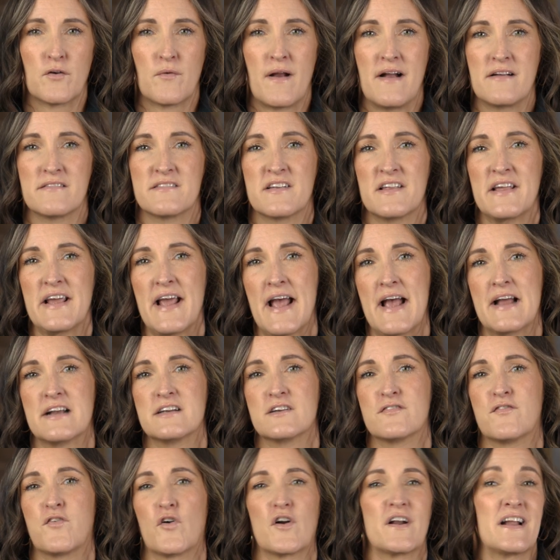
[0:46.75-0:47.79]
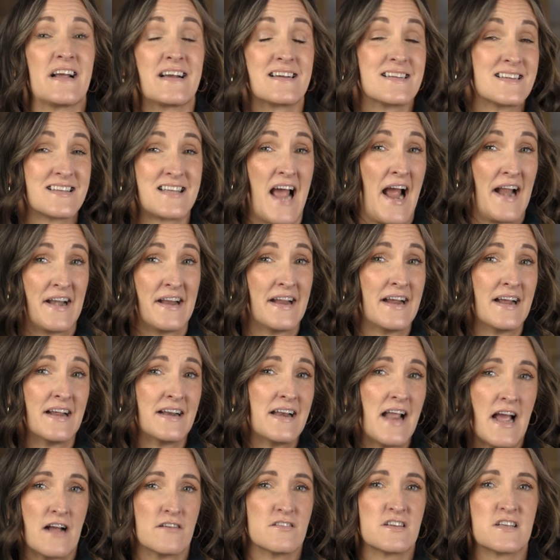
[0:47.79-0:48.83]
around to the end for an exciting
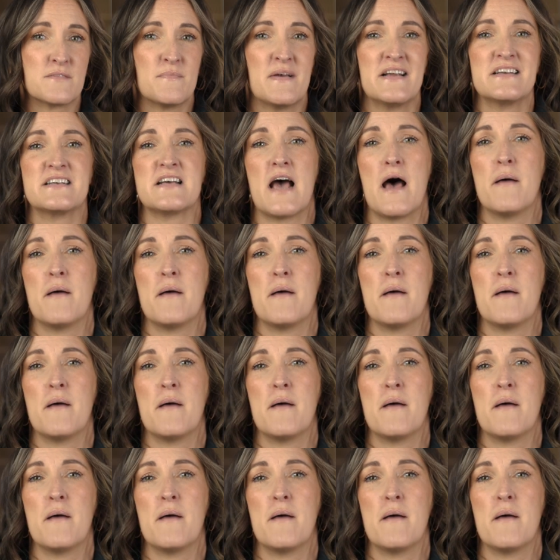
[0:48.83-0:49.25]
announcement